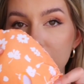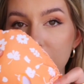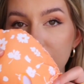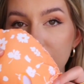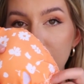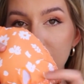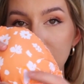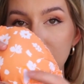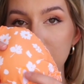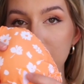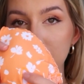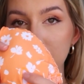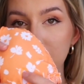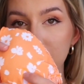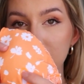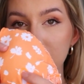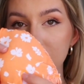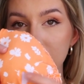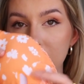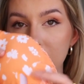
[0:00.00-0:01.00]
reversible
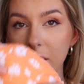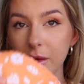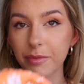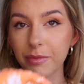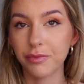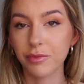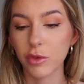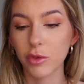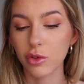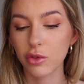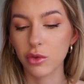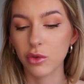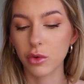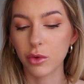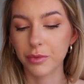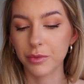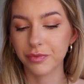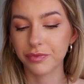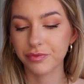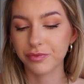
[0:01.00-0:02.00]
because of that.
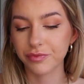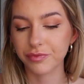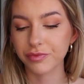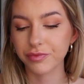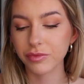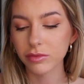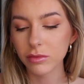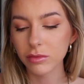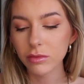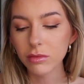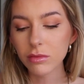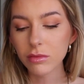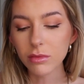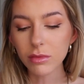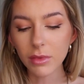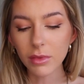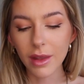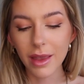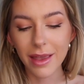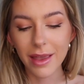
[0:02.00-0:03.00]
So
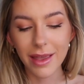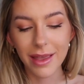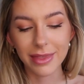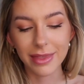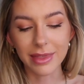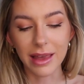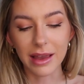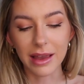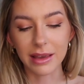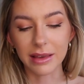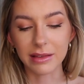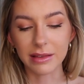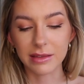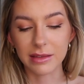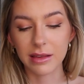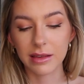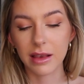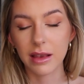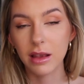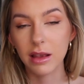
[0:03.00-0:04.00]
that
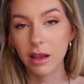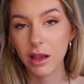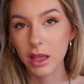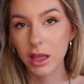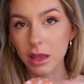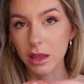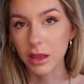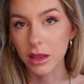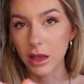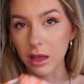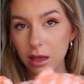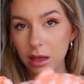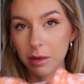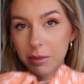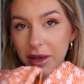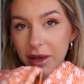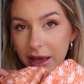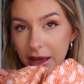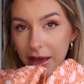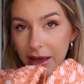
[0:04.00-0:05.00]
is
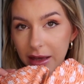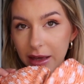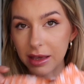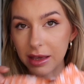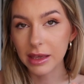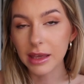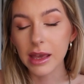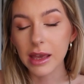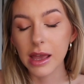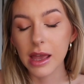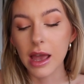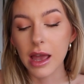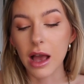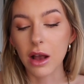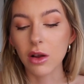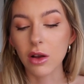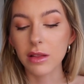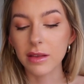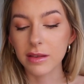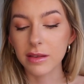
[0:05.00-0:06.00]
the bikini.
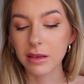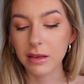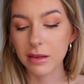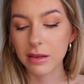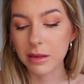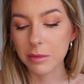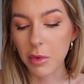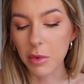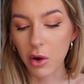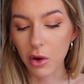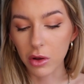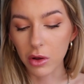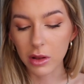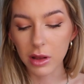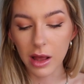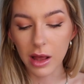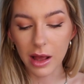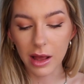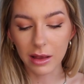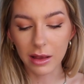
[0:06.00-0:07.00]
I got this in a small,
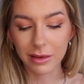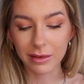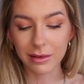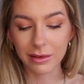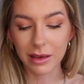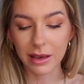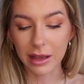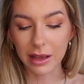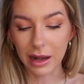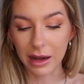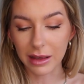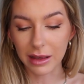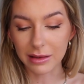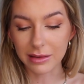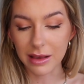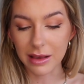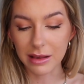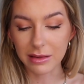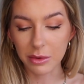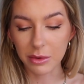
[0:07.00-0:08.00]
and like I
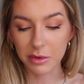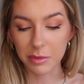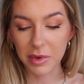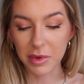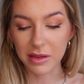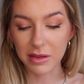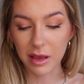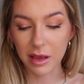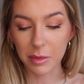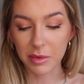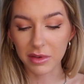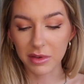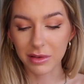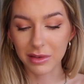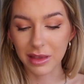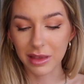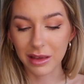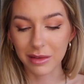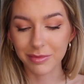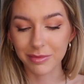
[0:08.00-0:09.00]
said, I was a bit skeptical,
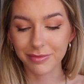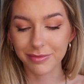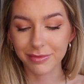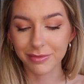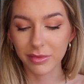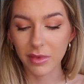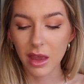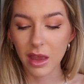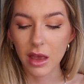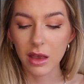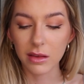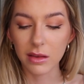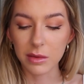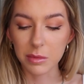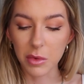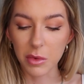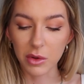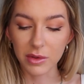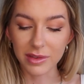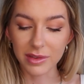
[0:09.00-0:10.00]
thinking
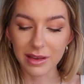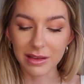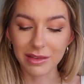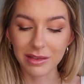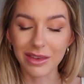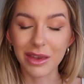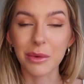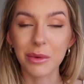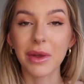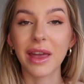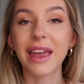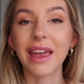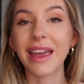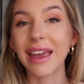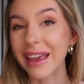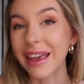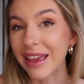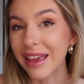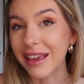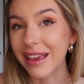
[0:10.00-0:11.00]
small says UK
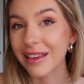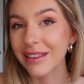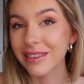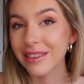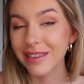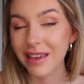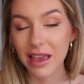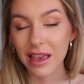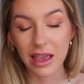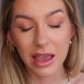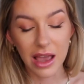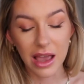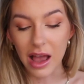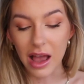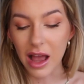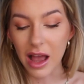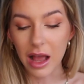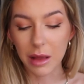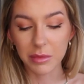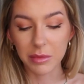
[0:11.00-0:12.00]
8,
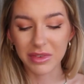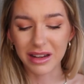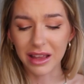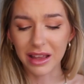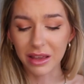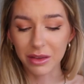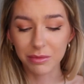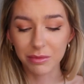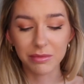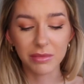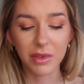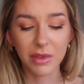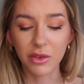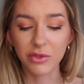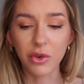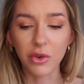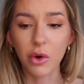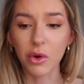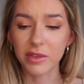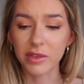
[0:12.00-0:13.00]
I'm like a
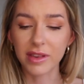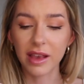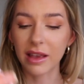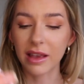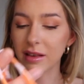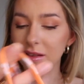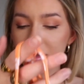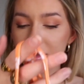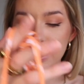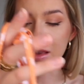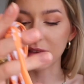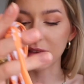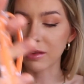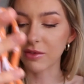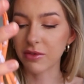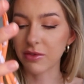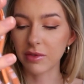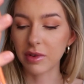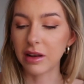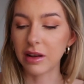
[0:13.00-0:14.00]
4-6 and
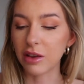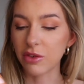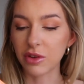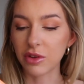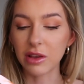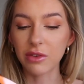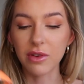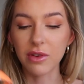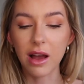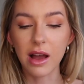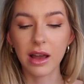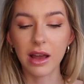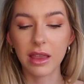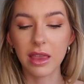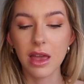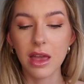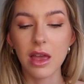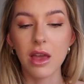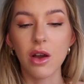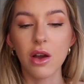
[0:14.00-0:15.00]
it's literally
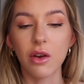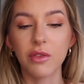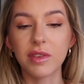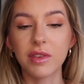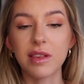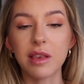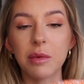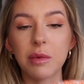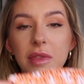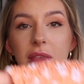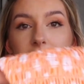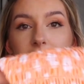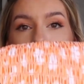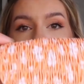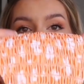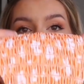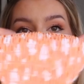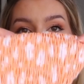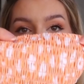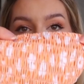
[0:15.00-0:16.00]
fine. Obviously with
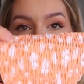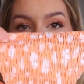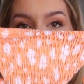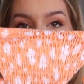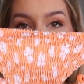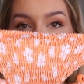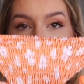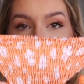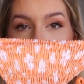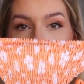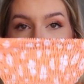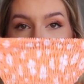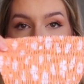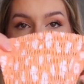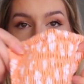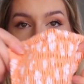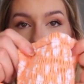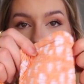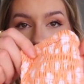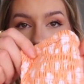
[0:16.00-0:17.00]
these you can make them
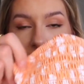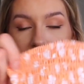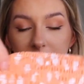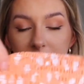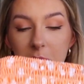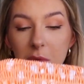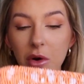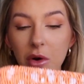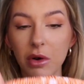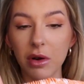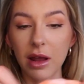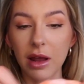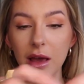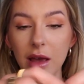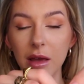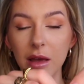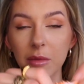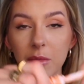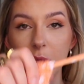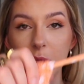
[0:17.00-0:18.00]
bigger,
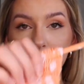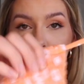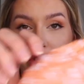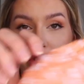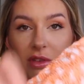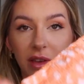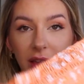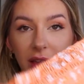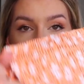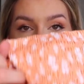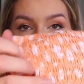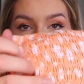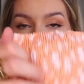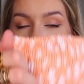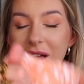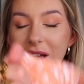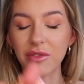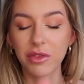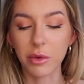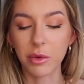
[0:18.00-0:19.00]
smaller, bunch together,
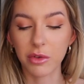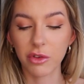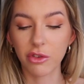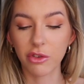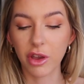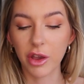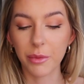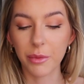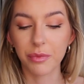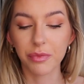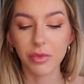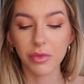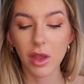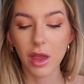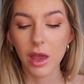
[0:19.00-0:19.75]
whatever you want to do.